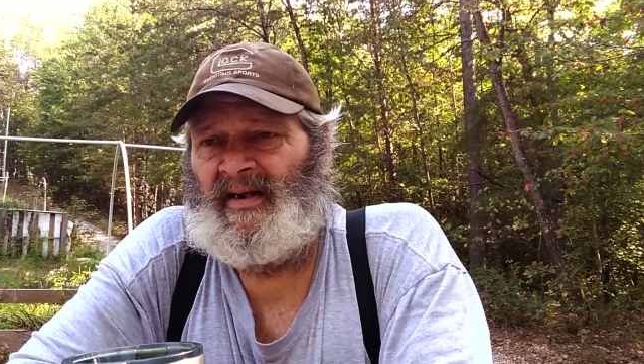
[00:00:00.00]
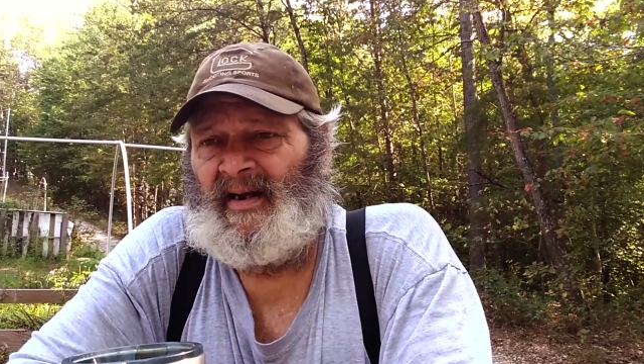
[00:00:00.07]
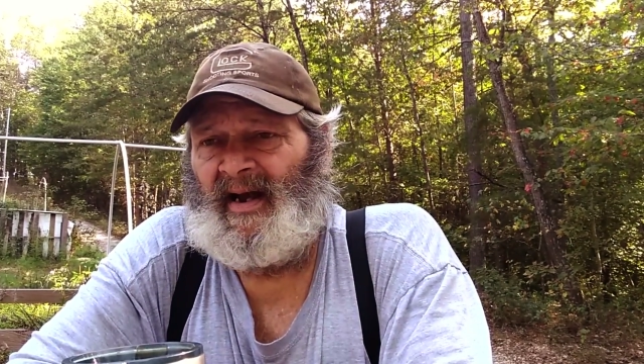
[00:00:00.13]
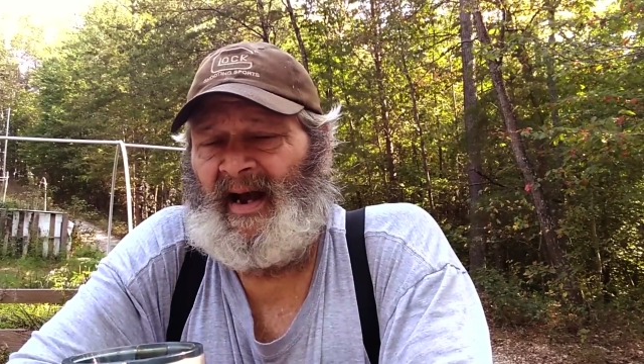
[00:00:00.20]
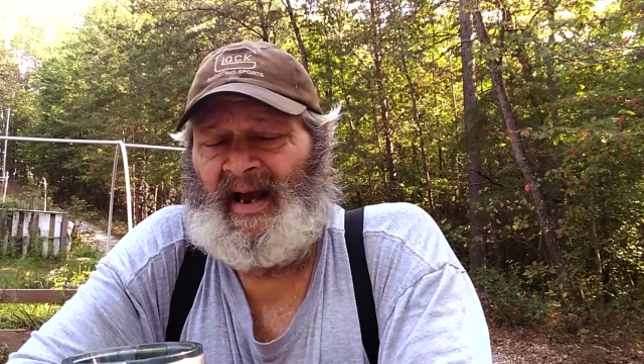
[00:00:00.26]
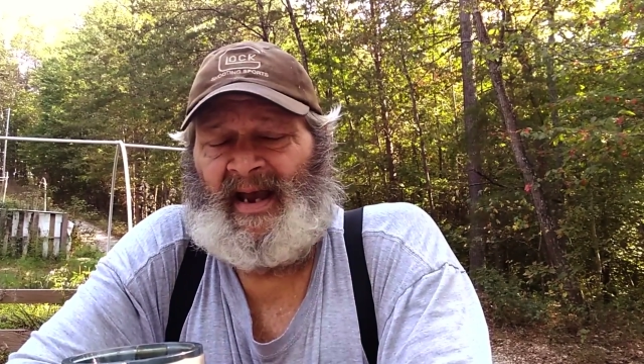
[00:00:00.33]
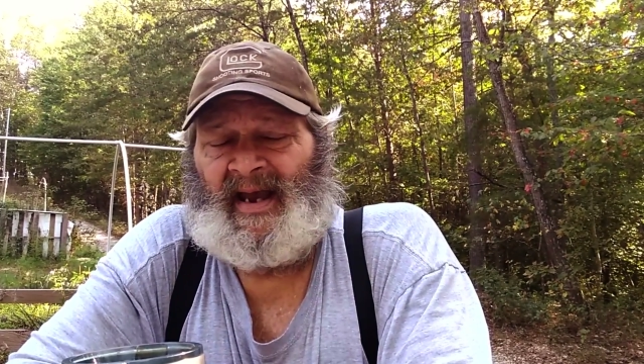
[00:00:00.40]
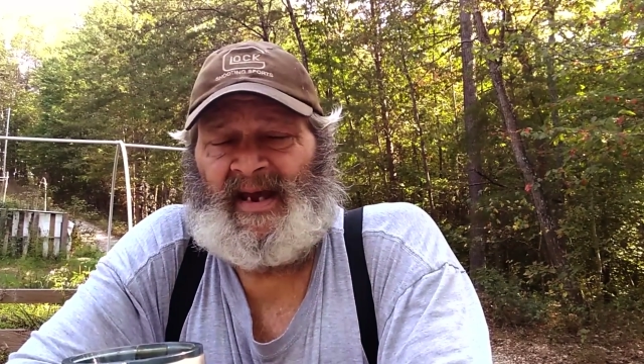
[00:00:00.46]

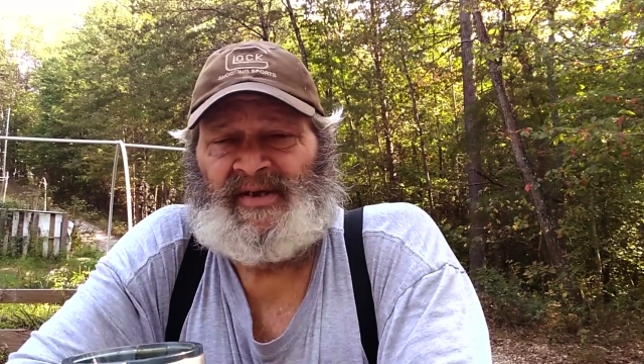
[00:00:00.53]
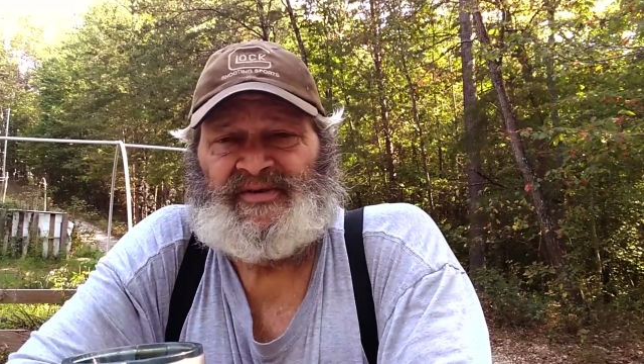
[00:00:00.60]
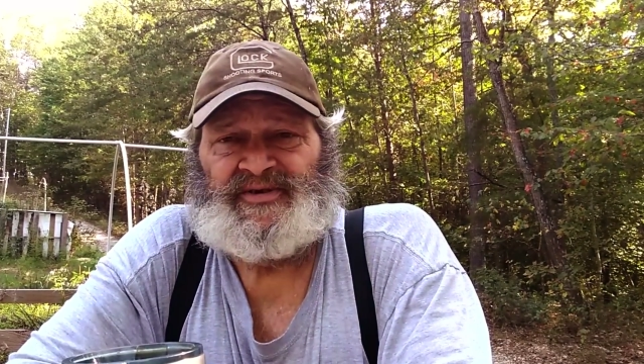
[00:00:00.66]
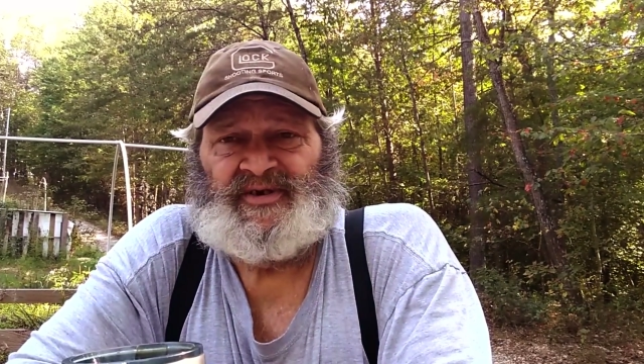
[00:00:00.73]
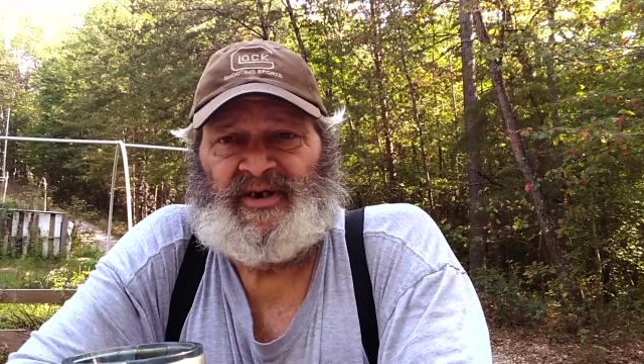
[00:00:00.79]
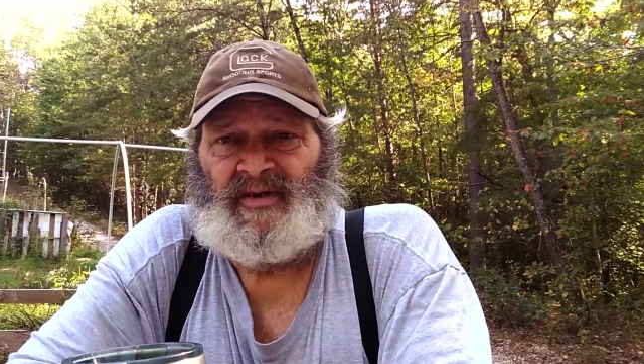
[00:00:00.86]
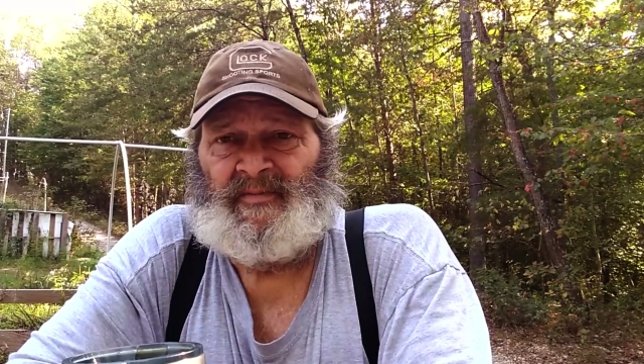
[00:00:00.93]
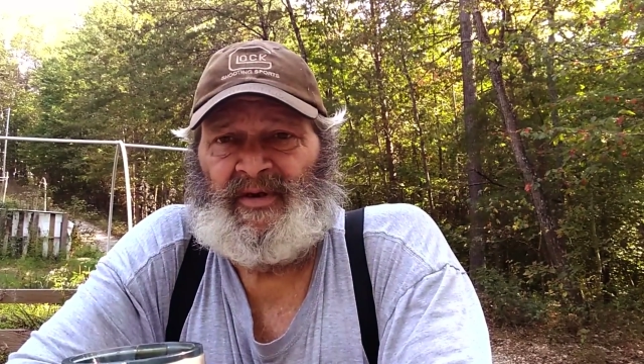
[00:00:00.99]
I asked
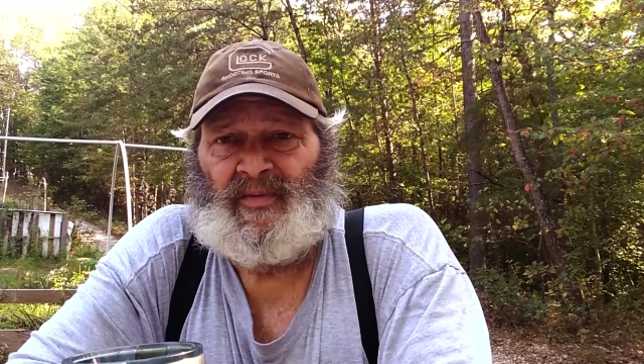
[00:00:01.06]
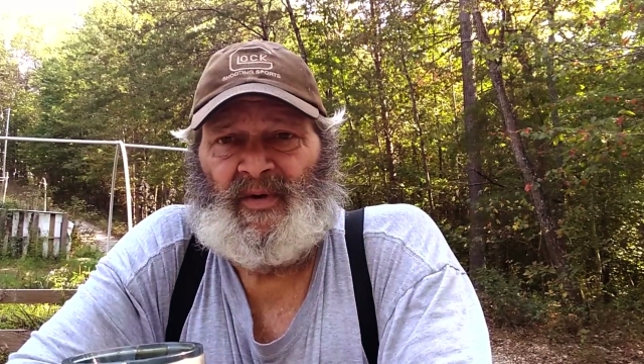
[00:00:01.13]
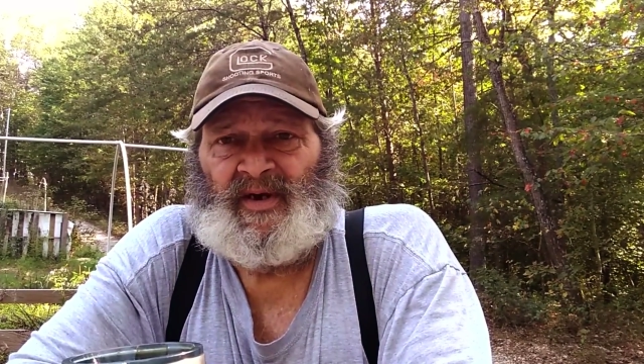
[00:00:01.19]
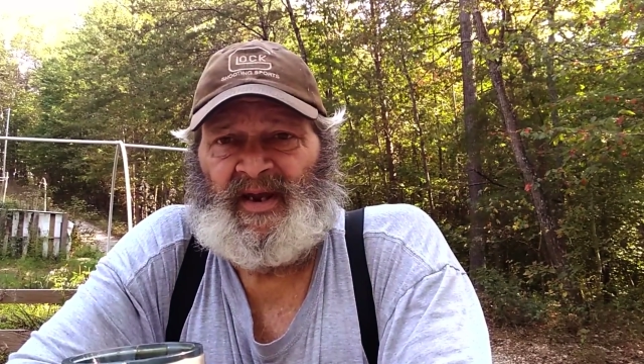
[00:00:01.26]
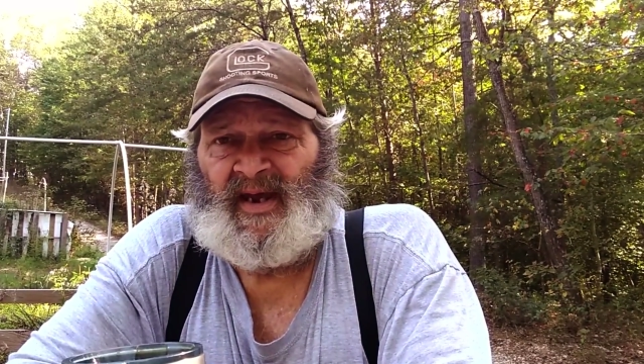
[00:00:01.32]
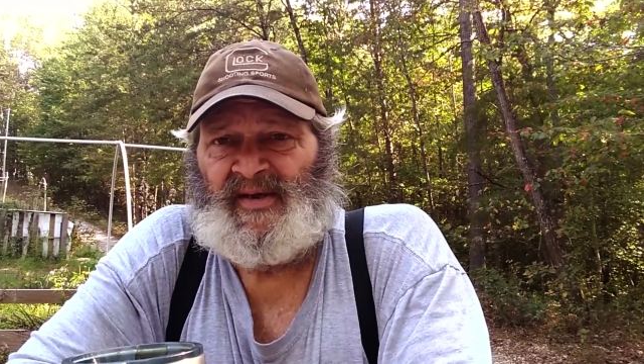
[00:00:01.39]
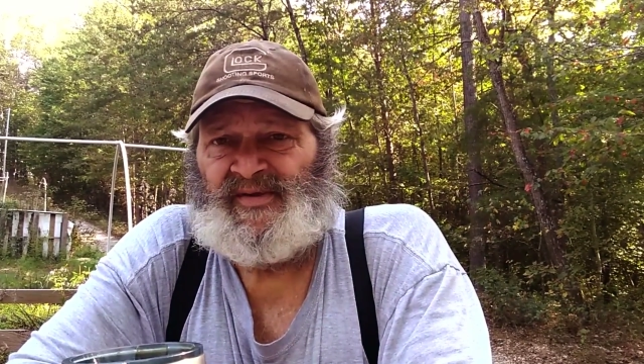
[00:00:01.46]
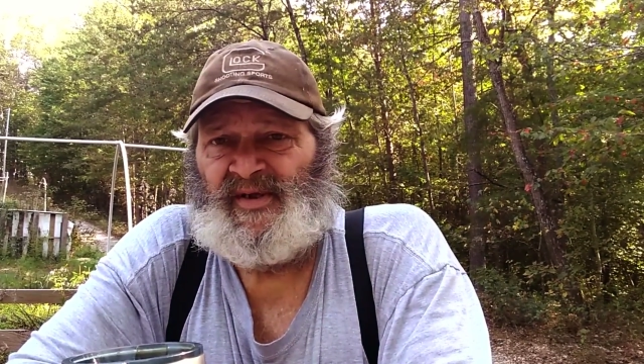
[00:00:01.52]
Jeremy one
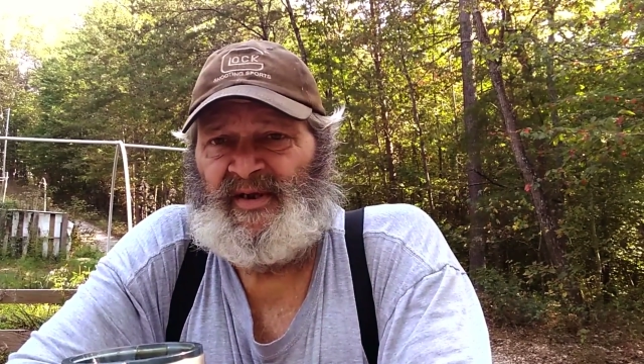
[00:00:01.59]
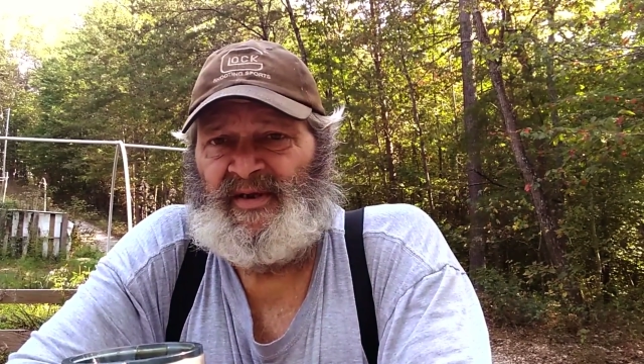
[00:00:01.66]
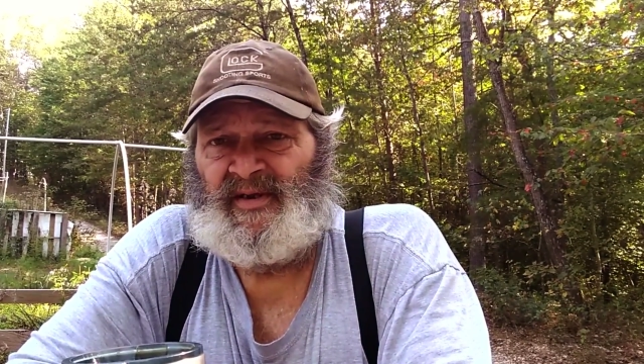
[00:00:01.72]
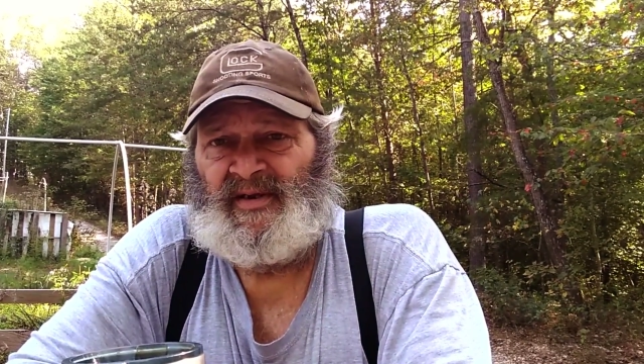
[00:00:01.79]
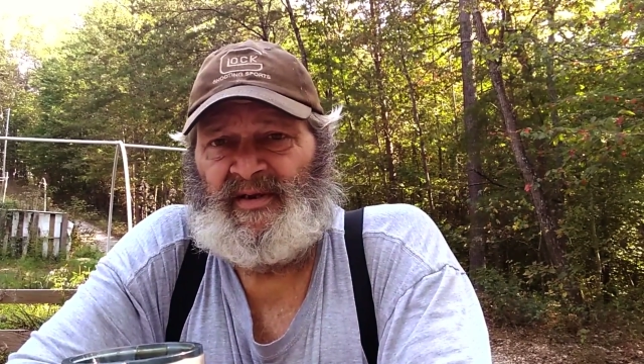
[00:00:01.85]
day, I said,